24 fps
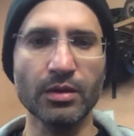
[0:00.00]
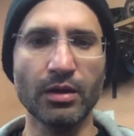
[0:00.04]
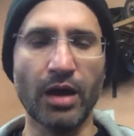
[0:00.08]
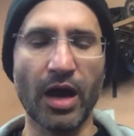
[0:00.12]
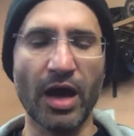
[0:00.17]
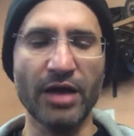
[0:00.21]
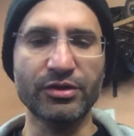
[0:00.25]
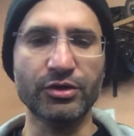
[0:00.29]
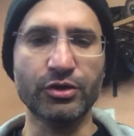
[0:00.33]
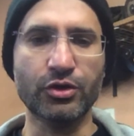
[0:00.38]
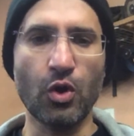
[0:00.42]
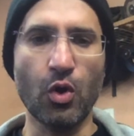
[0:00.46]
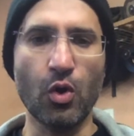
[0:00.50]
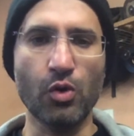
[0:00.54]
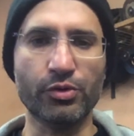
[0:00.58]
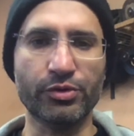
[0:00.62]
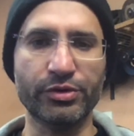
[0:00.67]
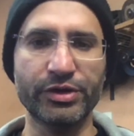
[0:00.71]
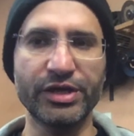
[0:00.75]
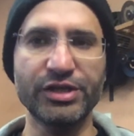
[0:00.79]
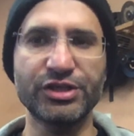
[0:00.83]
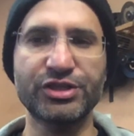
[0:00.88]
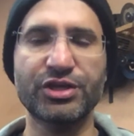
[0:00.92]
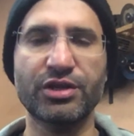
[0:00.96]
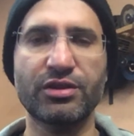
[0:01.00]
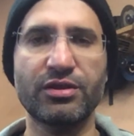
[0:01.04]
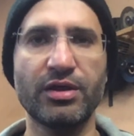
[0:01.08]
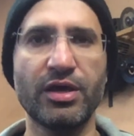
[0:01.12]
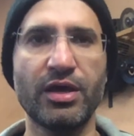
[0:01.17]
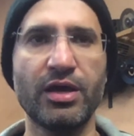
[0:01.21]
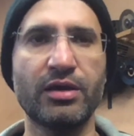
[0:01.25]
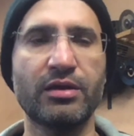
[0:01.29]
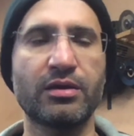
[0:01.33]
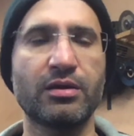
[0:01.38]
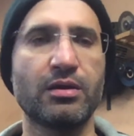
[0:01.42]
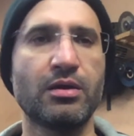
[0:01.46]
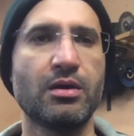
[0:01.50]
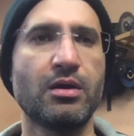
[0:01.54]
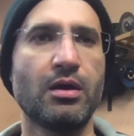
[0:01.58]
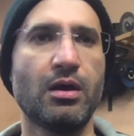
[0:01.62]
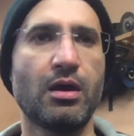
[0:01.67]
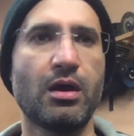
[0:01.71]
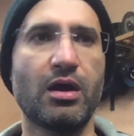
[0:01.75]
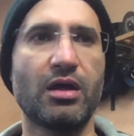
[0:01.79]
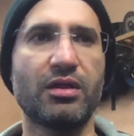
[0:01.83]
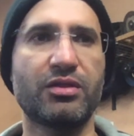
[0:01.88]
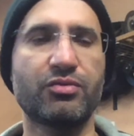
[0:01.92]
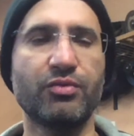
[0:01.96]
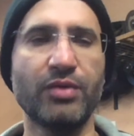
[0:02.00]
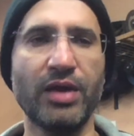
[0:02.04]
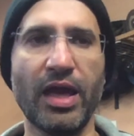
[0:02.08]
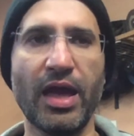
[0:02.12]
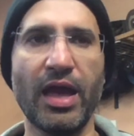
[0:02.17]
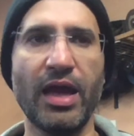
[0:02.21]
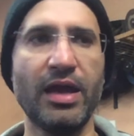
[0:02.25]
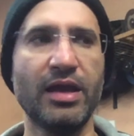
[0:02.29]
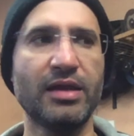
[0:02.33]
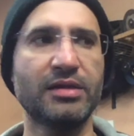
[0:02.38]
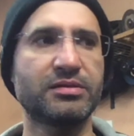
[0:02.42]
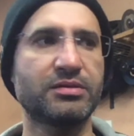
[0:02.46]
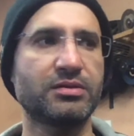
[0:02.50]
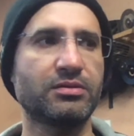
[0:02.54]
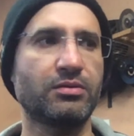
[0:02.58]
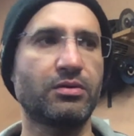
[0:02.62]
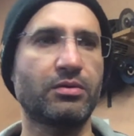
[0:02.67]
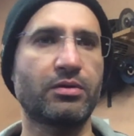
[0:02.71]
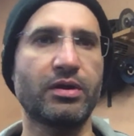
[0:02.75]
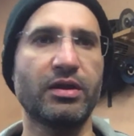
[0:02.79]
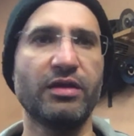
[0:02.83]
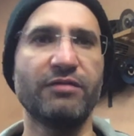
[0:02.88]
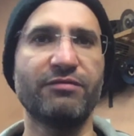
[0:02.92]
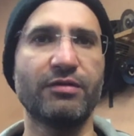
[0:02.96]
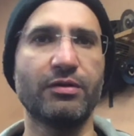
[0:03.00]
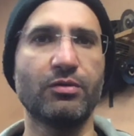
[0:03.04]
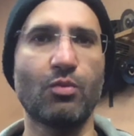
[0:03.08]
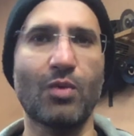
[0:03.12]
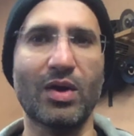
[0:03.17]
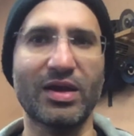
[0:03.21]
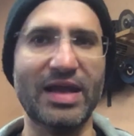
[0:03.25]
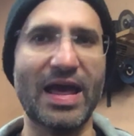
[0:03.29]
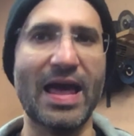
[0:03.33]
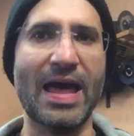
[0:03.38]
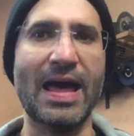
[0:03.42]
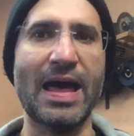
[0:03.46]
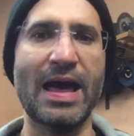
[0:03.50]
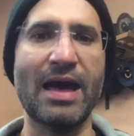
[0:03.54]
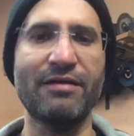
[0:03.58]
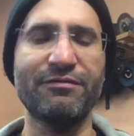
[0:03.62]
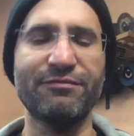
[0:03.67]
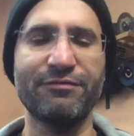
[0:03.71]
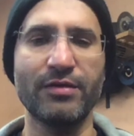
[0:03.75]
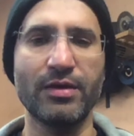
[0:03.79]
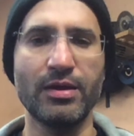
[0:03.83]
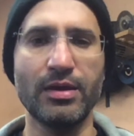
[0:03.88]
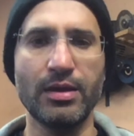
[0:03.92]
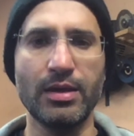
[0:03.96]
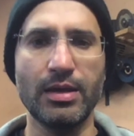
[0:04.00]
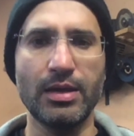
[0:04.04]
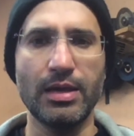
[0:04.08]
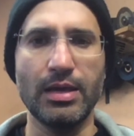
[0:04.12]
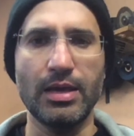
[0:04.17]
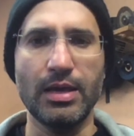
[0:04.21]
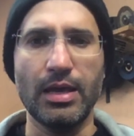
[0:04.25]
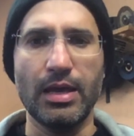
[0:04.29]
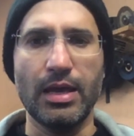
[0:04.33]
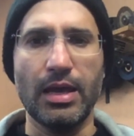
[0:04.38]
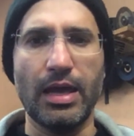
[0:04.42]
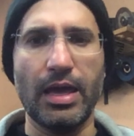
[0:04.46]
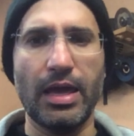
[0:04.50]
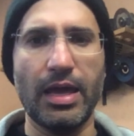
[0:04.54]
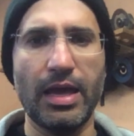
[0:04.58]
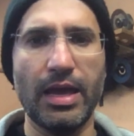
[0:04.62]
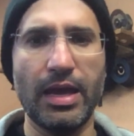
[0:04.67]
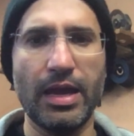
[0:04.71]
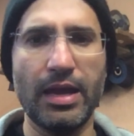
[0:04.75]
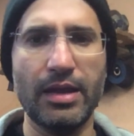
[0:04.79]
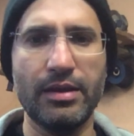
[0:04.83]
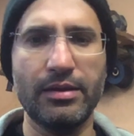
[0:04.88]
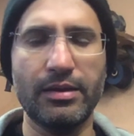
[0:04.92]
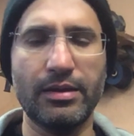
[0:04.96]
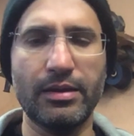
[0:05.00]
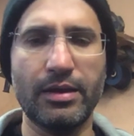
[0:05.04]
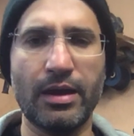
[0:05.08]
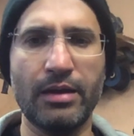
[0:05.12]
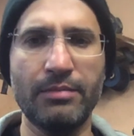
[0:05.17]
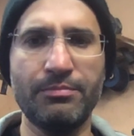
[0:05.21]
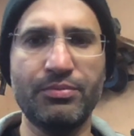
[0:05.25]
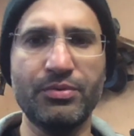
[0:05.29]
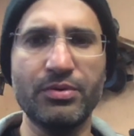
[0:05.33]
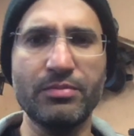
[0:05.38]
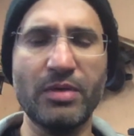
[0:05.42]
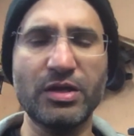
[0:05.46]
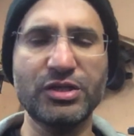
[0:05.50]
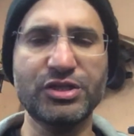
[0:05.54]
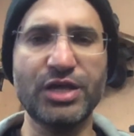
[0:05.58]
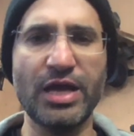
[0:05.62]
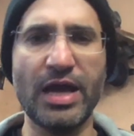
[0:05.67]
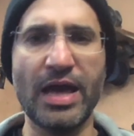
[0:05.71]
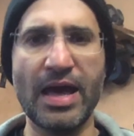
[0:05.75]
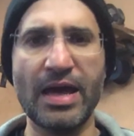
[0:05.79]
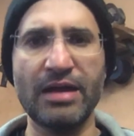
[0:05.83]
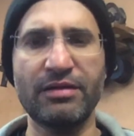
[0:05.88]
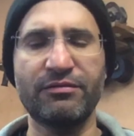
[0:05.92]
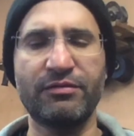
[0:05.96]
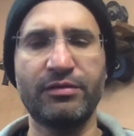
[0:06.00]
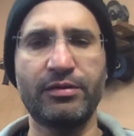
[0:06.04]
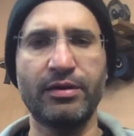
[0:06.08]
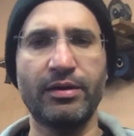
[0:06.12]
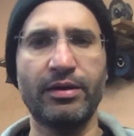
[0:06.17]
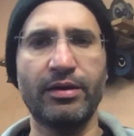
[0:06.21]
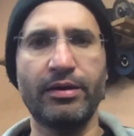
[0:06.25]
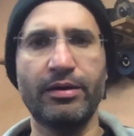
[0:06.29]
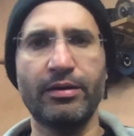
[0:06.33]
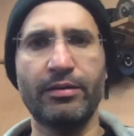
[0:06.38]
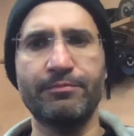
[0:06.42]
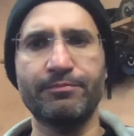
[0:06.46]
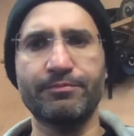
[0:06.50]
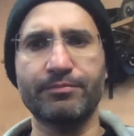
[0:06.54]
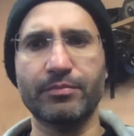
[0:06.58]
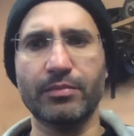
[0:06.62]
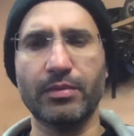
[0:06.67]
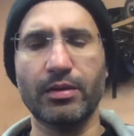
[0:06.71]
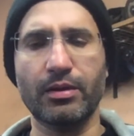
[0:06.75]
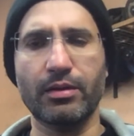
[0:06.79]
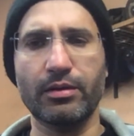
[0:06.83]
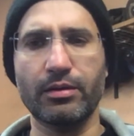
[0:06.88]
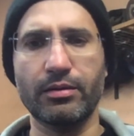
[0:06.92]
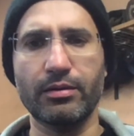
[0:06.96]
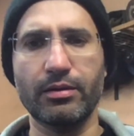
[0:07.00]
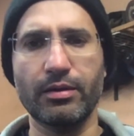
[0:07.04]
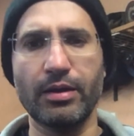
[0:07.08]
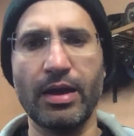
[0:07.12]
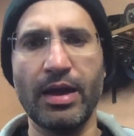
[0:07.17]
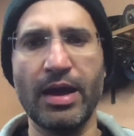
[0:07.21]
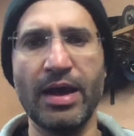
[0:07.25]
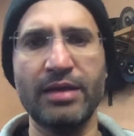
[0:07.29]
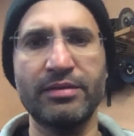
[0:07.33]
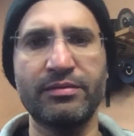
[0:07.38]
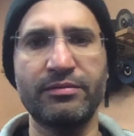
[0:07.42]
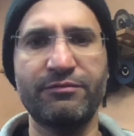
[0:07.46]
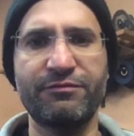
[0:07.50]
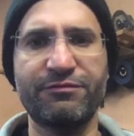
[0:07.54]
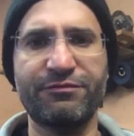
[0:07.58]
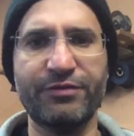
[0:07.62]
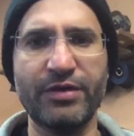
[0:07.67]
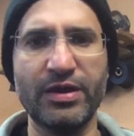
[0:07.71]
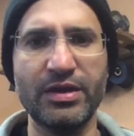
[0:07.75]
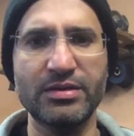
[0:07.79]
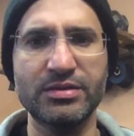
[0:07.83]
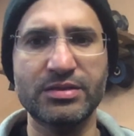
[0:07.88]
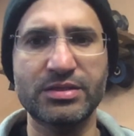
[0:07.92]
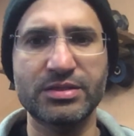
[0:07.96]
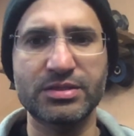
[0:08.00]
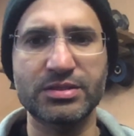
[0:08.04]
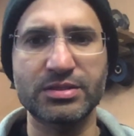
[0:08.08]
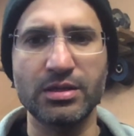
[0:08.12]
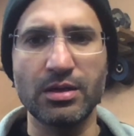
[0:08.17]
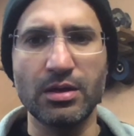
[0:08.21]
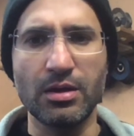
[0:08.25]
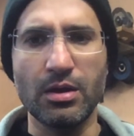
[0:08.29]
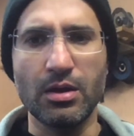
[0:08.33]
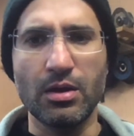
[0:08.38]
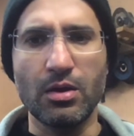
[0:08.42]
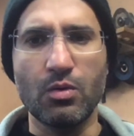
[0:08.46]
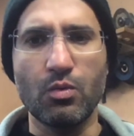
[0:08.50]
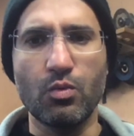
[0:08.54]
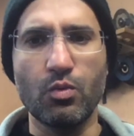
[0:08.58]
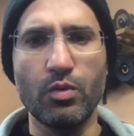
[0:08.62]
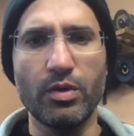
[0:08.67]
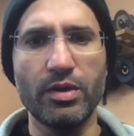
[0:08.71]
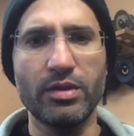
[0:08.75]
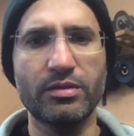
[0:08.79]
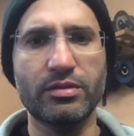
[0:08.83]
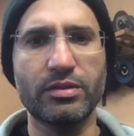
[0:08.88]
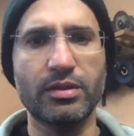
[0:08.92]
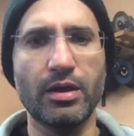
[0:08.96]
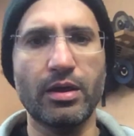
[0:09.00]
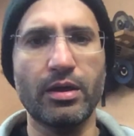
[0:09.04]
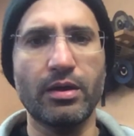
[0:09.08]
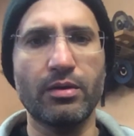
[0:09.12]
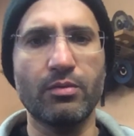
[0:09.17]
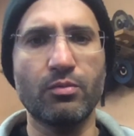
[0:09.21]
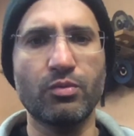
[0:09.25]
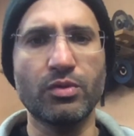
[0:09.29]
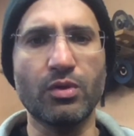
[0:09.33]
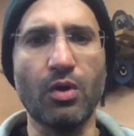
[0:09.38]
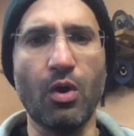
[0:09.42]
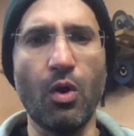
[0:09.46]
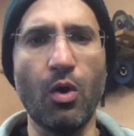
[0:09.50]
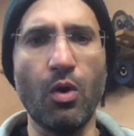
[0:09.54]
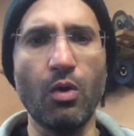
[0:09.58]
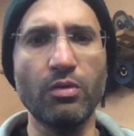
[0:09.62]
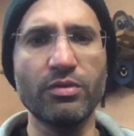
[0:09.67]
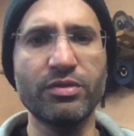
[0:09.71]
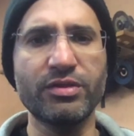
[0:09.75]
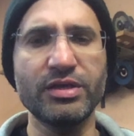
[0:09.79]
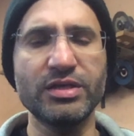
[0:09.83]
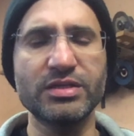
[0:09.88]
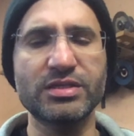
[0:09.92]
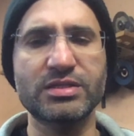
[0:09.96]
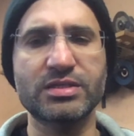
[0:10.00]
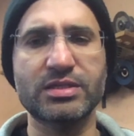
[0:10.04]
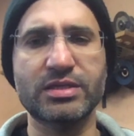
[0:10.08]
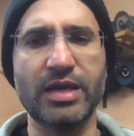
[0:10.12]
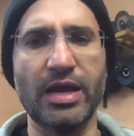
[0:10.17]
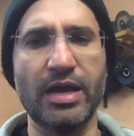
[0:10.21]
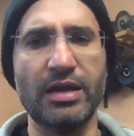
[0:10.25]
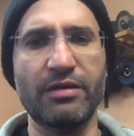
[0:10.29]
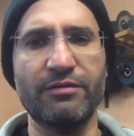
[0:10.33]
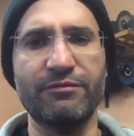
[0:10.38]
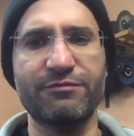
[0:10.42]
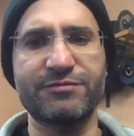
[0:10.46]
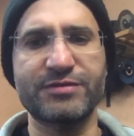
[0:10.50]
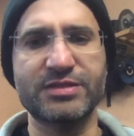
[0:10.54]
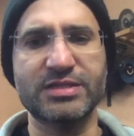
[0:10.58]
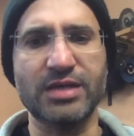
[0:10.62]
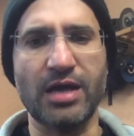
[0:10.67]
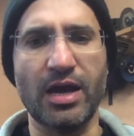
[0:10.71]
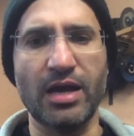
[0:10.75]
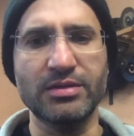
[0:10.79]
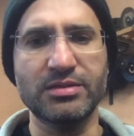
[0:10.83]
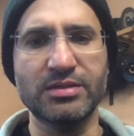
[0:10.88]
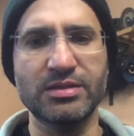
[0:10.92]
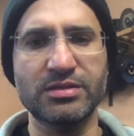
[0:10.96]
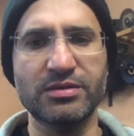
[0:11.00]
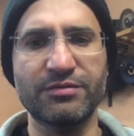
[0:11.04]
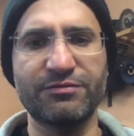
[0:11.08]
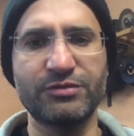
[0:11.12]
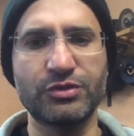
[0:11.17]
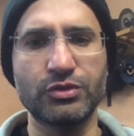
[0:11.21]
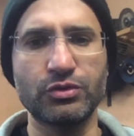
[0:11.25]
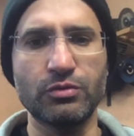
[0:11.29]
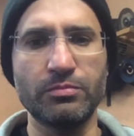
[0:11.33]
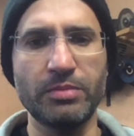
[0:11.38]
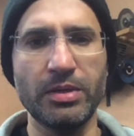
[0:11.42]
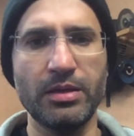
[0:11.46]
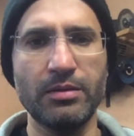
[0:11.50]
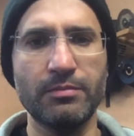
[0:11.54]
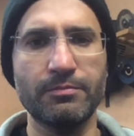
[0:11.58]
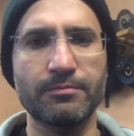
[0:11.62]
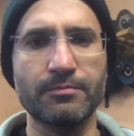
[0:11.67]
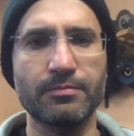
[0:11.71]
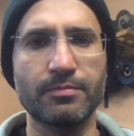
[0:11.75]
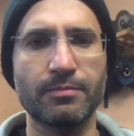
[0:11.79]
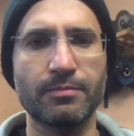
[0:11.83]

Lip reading: either 1/4 inch thick, 3/8, or even 1/2. And I pretty much had friends with all these kind of sizes of tubing,